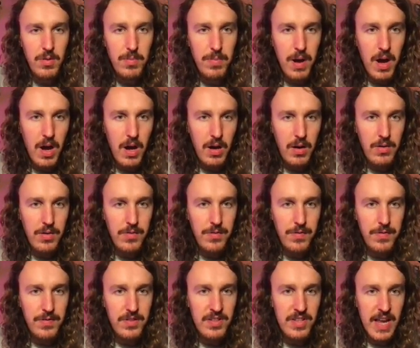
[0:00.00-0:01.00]
part of
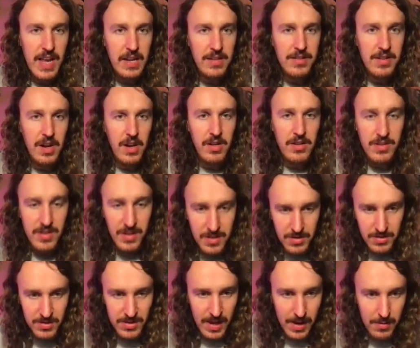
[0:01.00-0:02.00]
skeletonizing
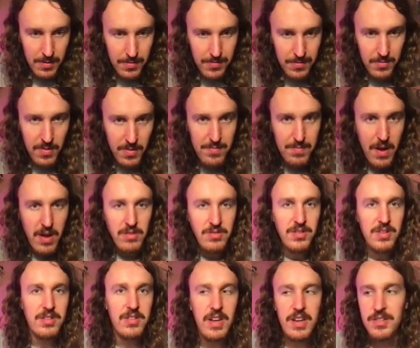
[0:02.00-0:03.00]
yourself with pose
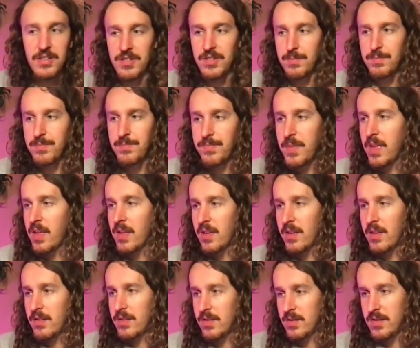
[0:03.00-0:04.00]
detection.
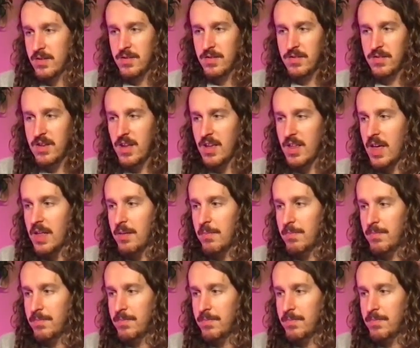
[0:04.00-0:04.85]
See you then.